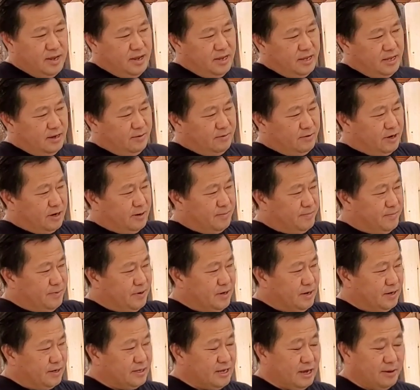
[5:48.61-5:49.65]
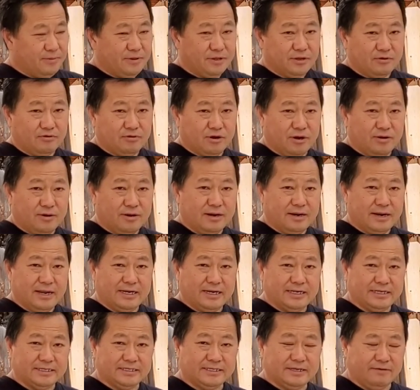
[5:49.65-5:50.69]
Then we're gonna put it on top of the grill and let it
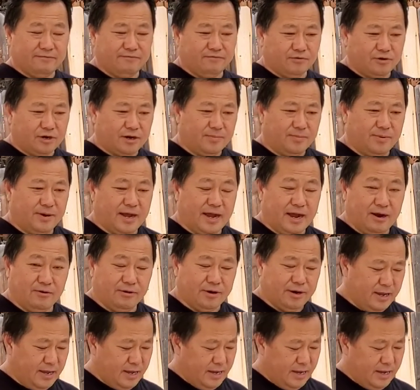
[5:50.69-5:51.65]
set for a couple hours.